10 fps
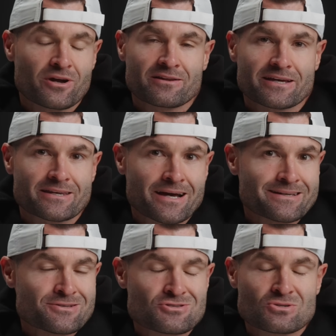at like
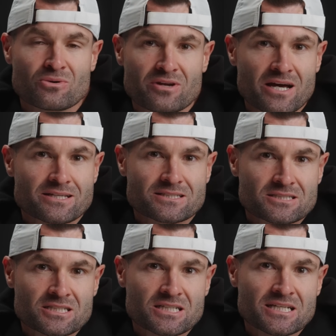92 or
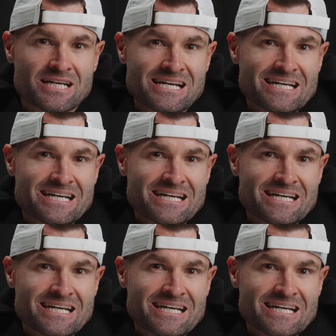93,